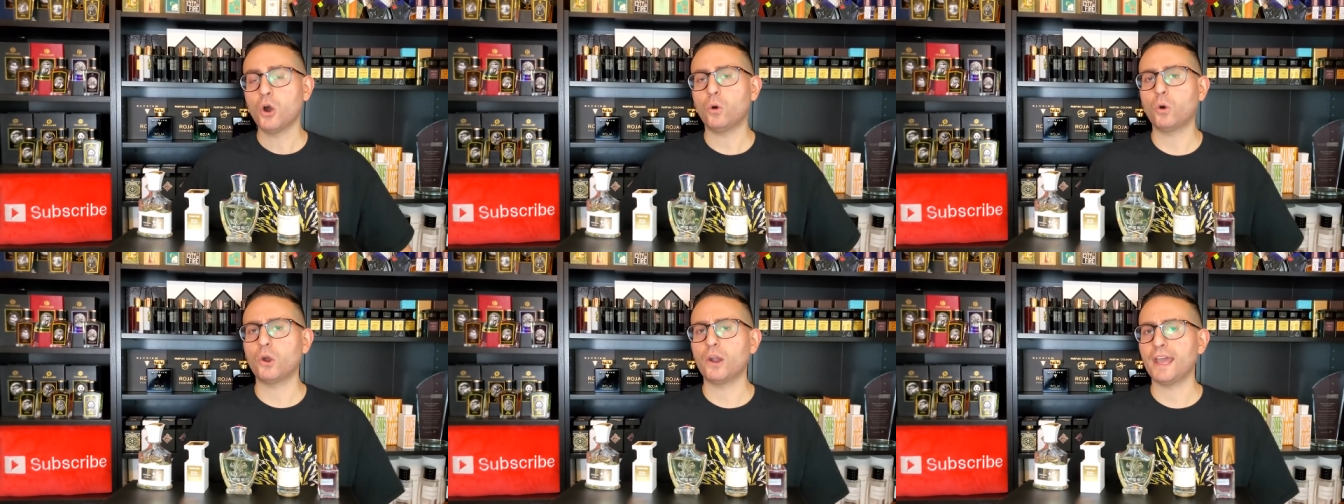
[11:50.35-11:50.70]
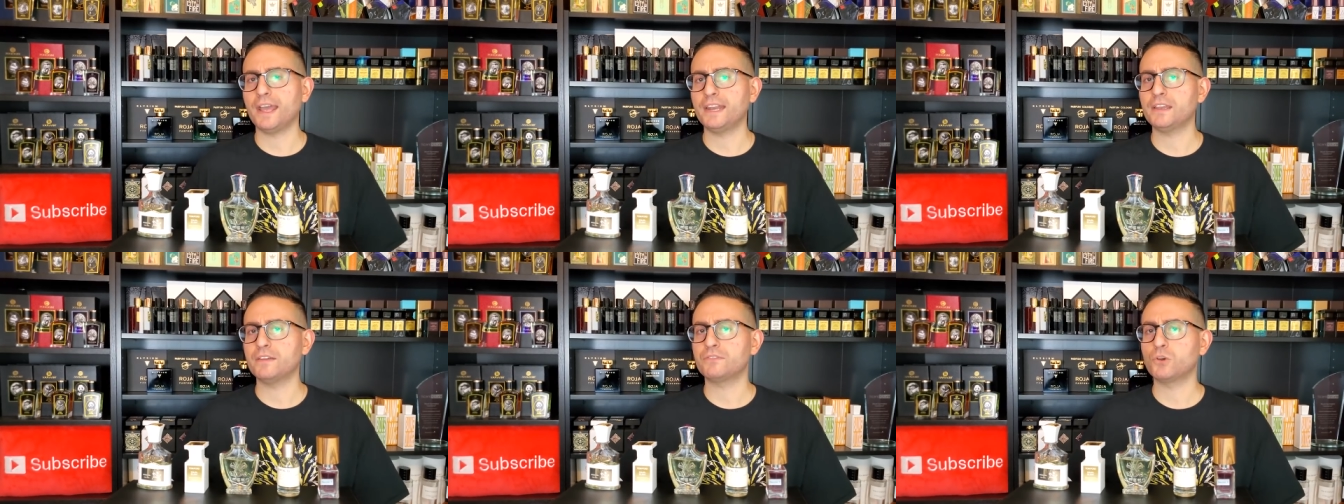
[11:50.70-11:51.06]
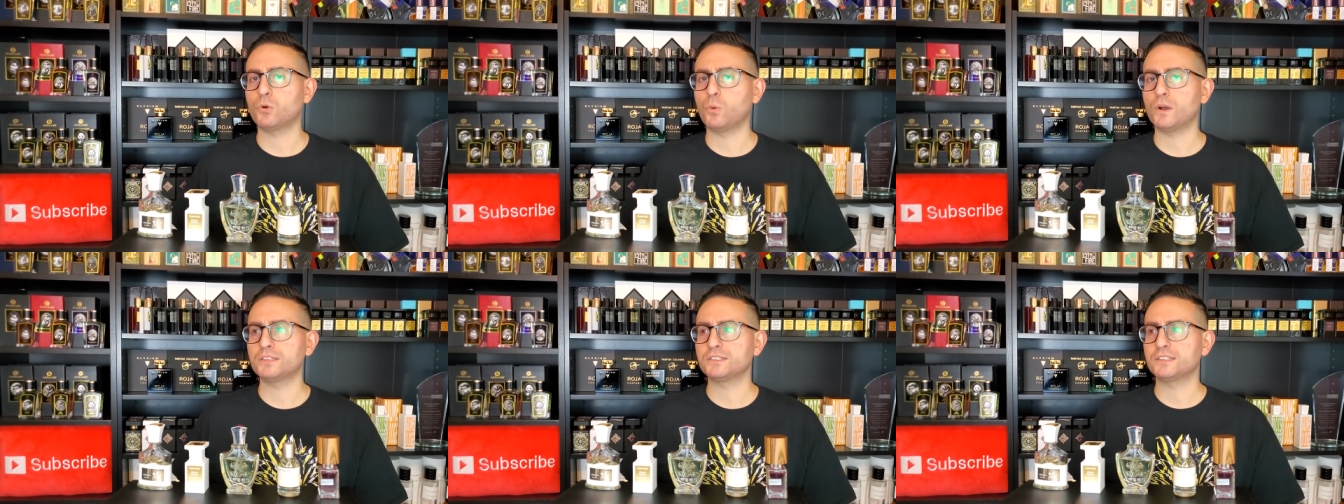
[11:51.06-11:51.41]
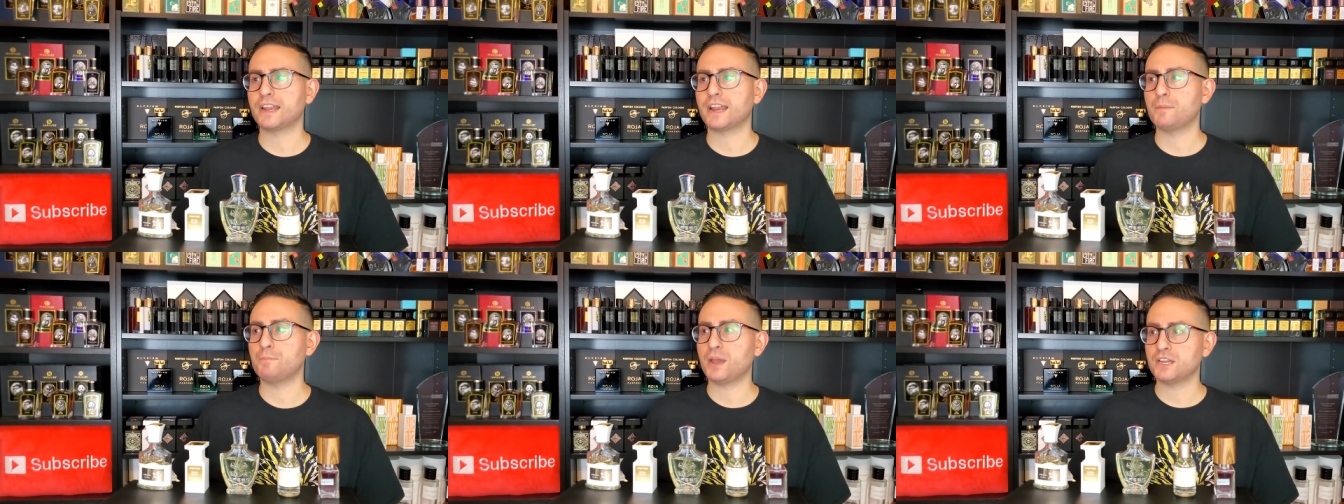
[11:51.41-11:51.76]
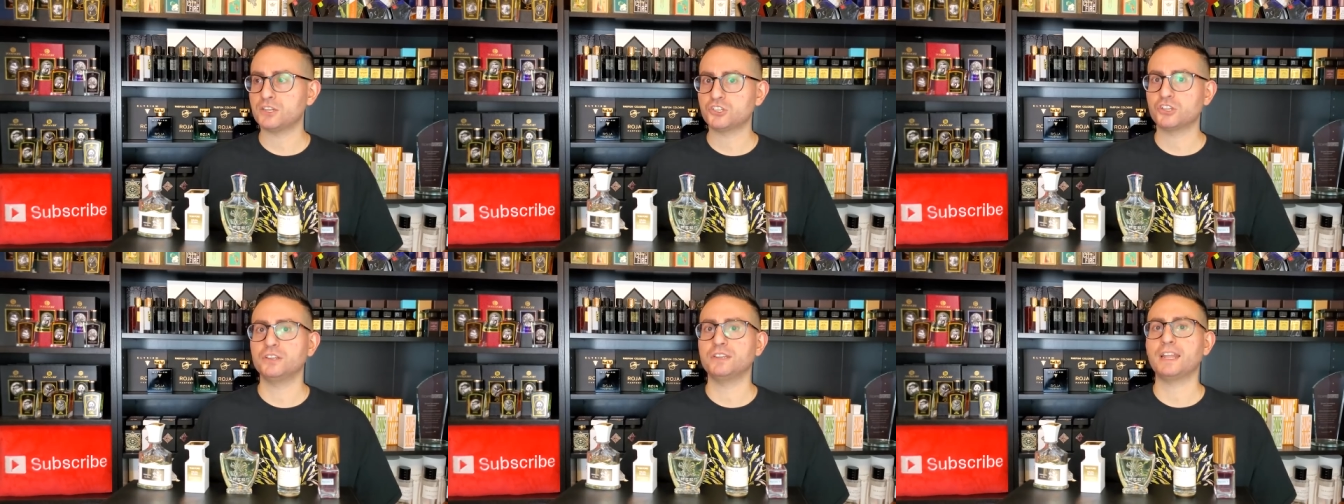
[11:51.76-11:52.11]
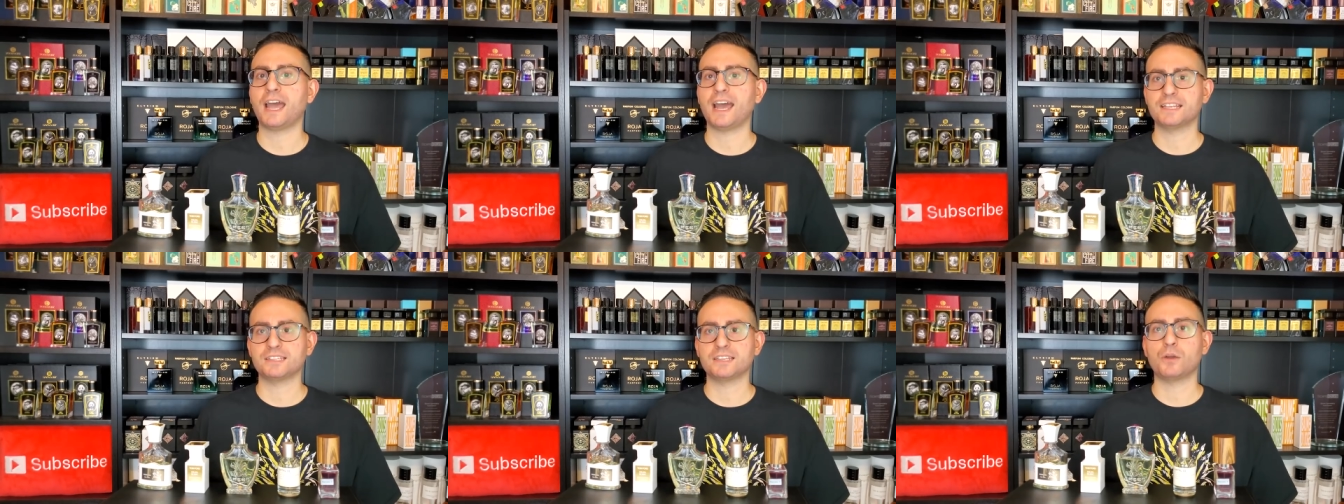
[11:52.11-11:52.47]
or any of the ones that I mentioned
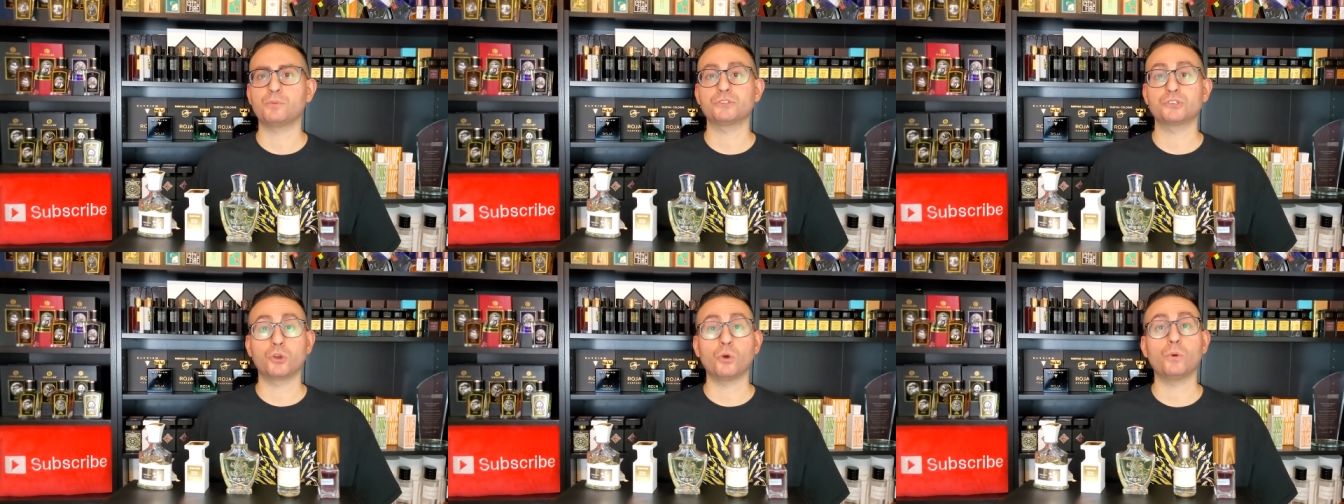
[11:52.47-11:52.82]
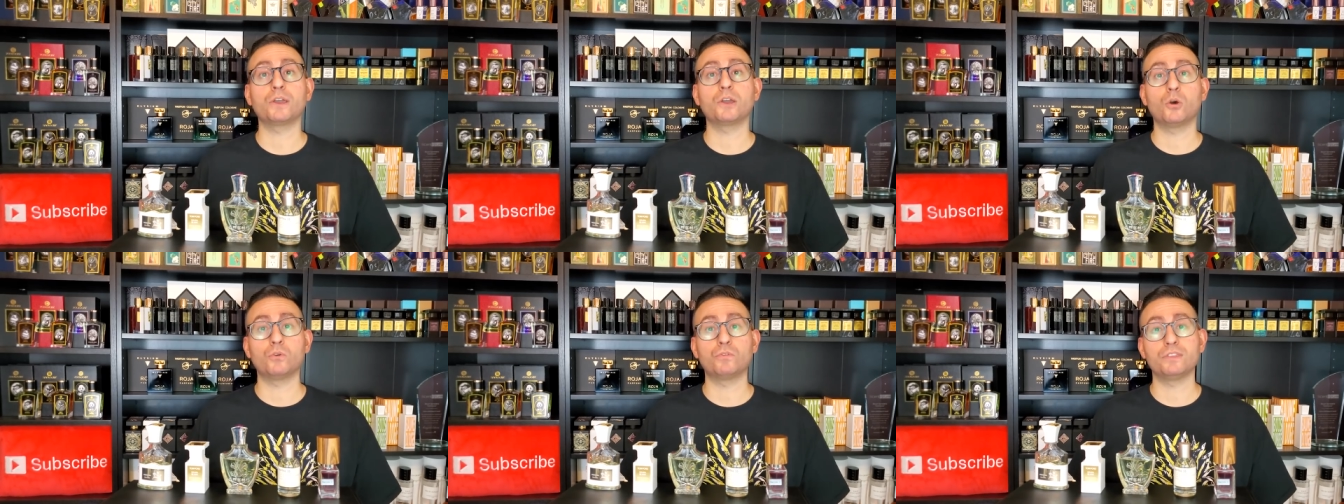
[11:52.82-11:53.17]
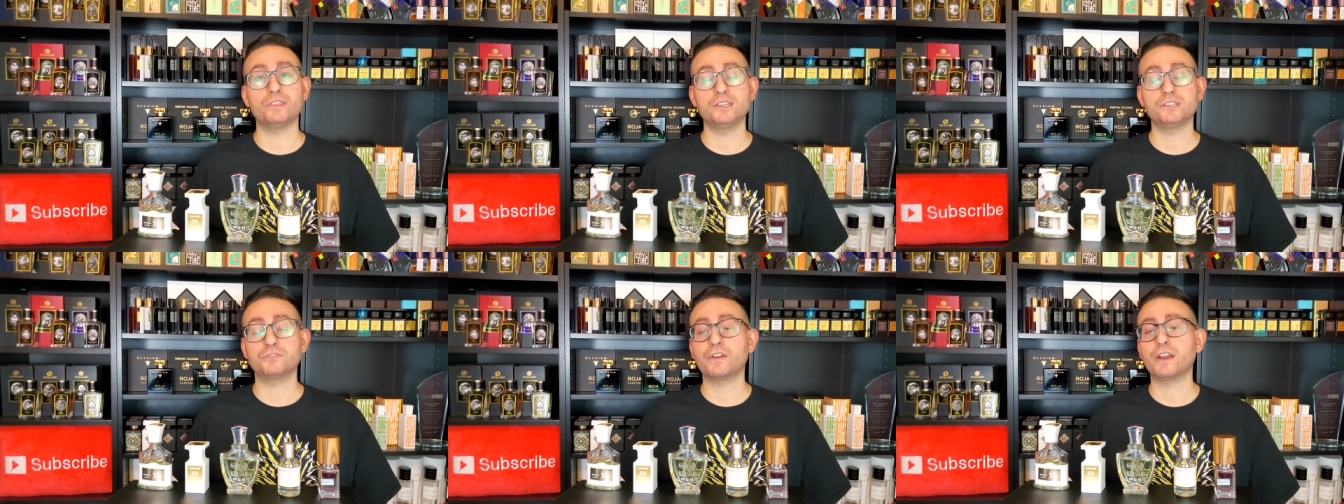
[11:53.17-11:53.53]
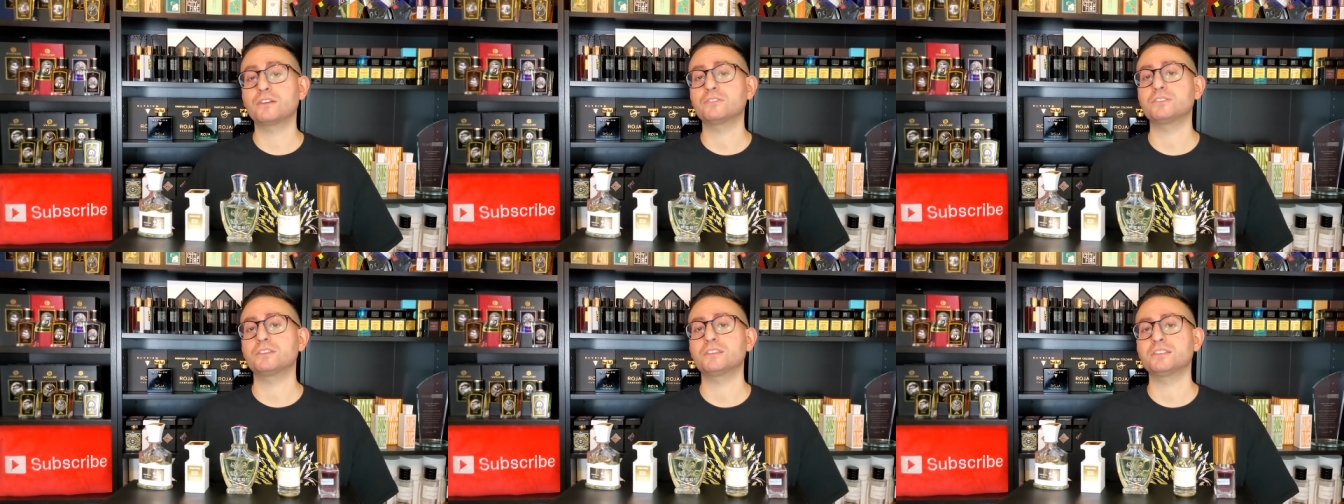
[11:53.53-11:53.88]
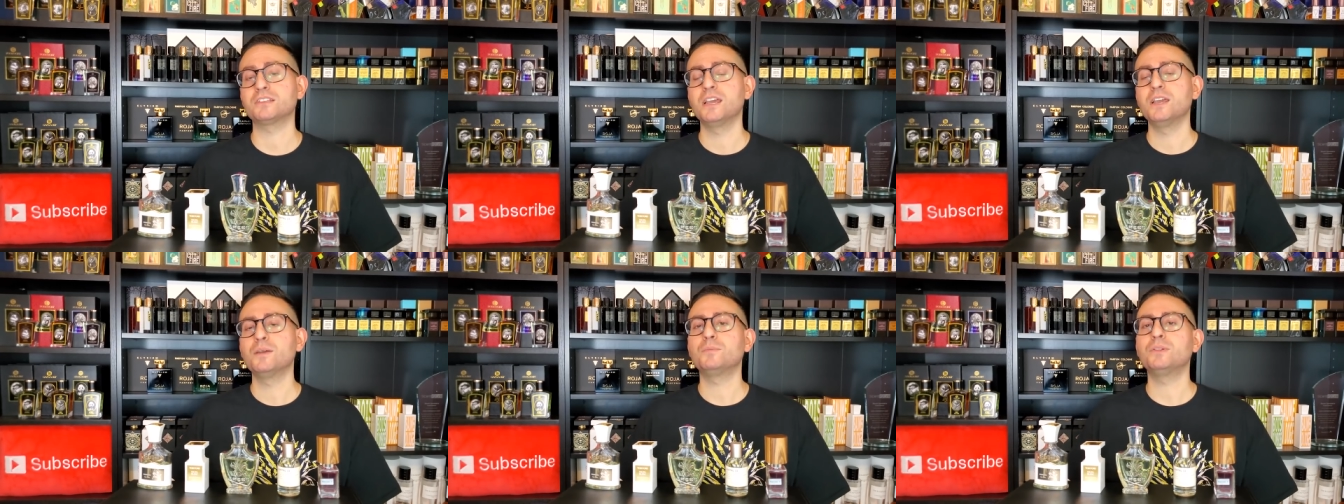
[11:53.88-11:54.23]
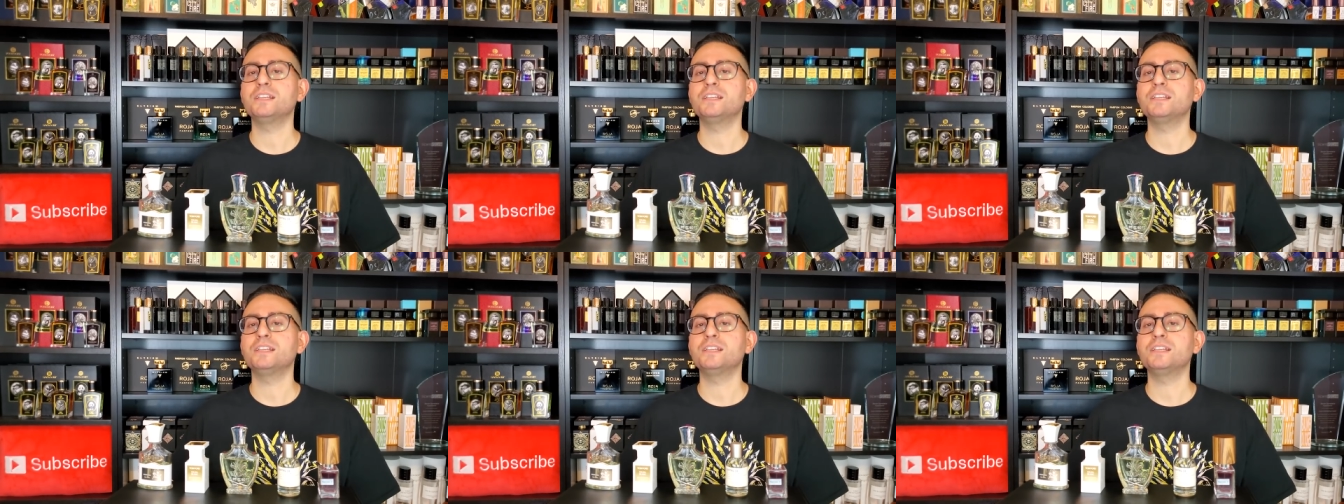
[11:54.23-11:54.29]
as I was going over these fragrances,